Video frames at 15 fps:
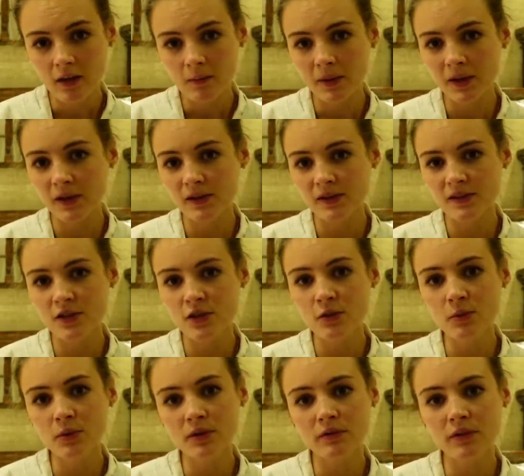because
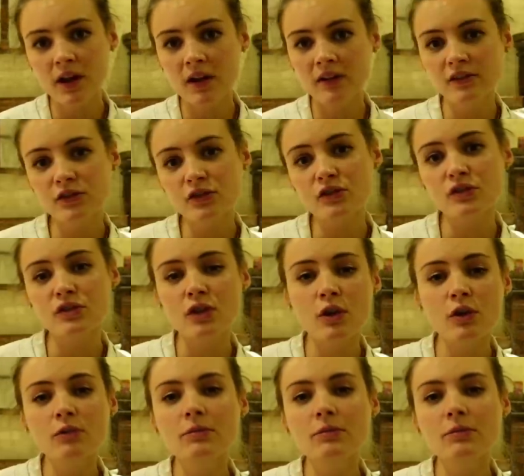you would have learned so